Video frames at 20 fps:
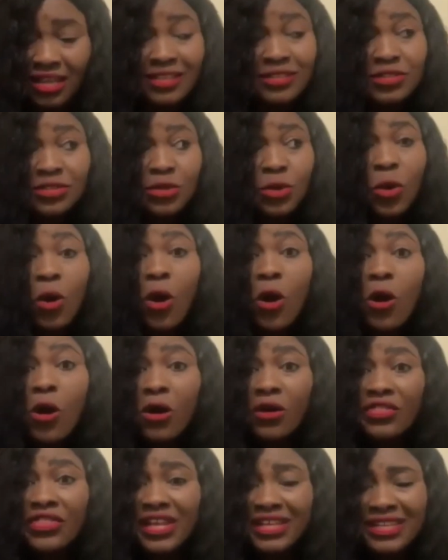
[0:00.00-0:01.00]
And so
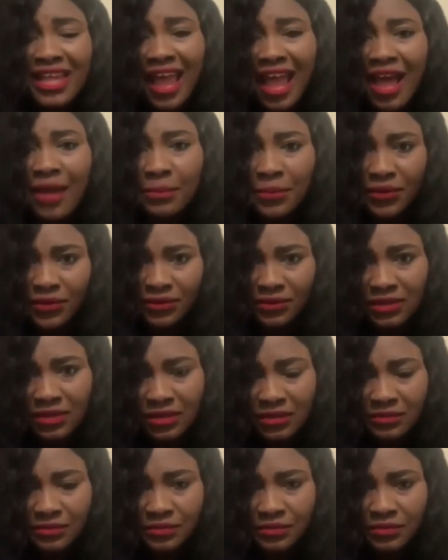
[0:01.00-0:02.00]
all that happened.
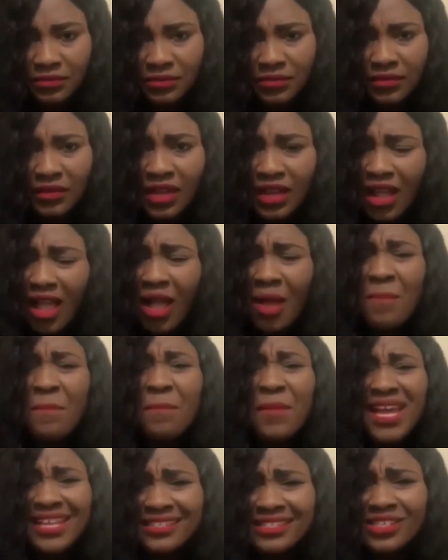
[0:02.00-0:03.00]

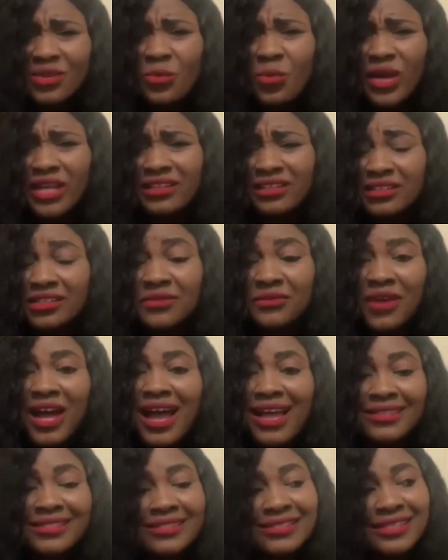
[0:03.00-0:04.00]
Mercy went as
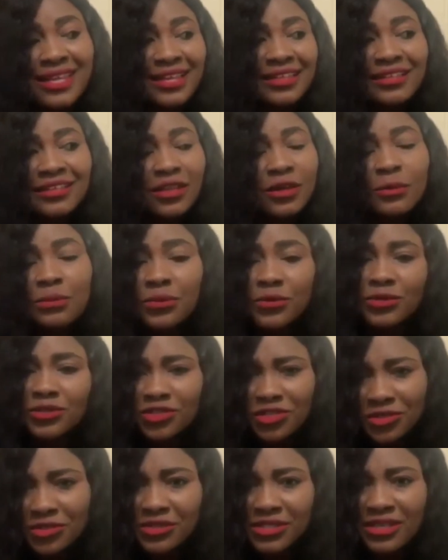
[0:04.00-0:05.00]
far as telling a
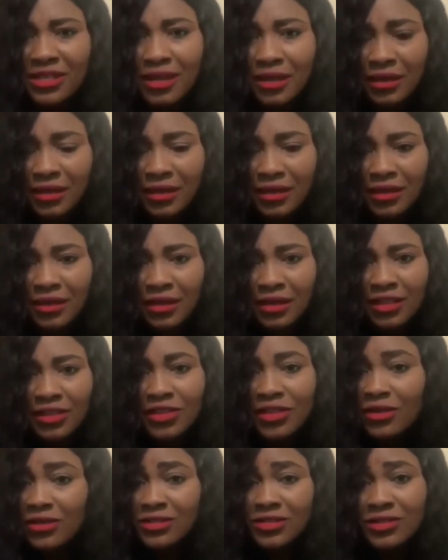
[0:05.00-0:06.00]
producer
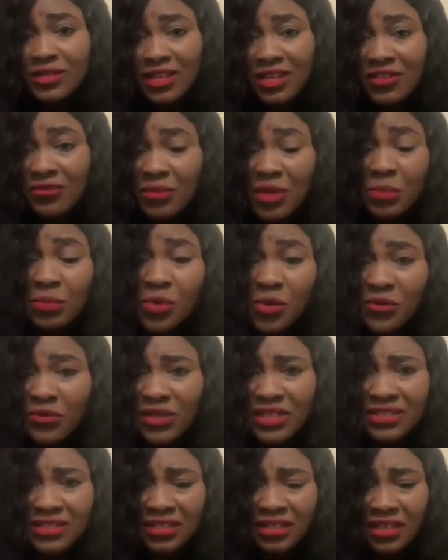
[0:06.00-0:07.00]
not to give me
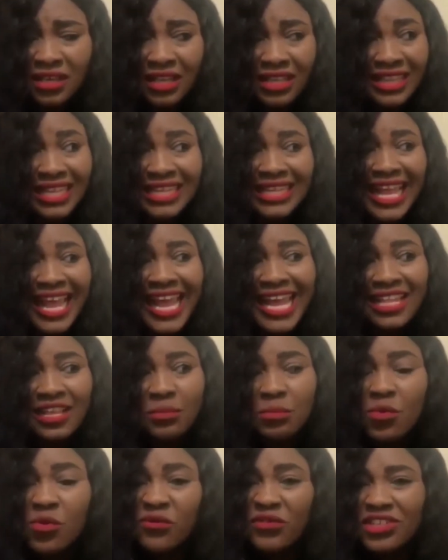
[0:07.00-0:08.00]
movies, that any
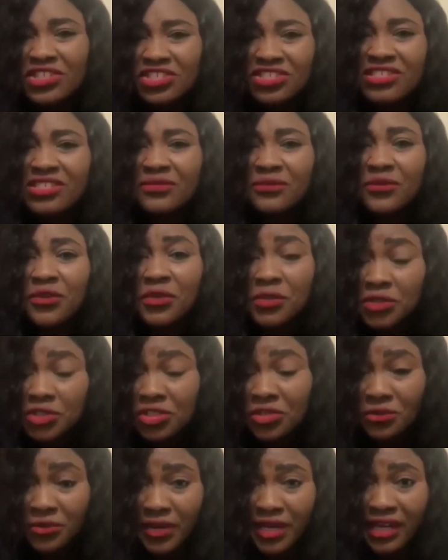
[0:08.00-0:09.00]
movie she's
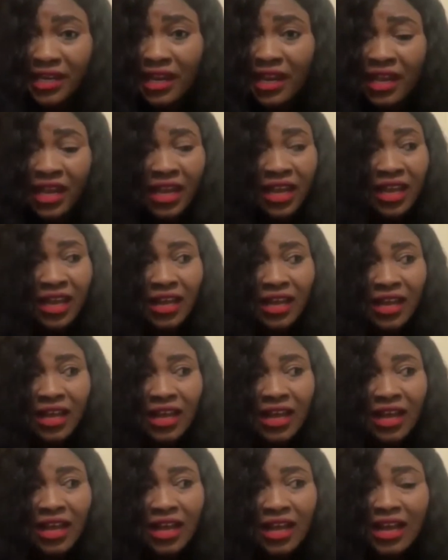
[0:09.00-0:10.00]
featuring,
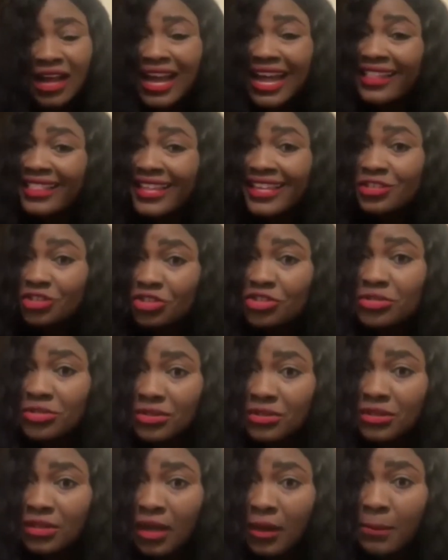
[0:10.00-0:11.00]
they
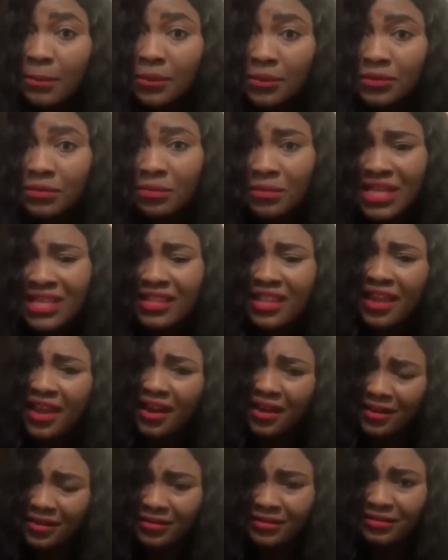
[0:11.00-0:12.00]
shouldn't put me
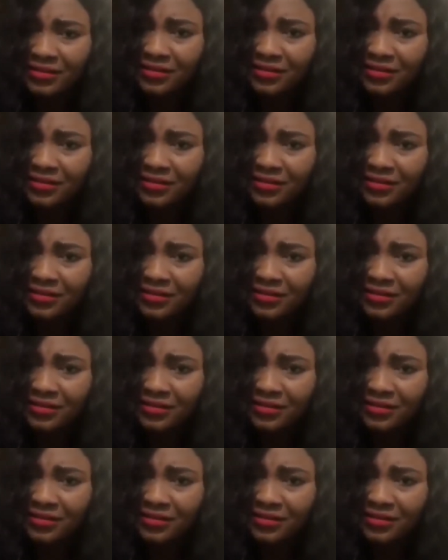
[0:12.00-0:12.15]
there.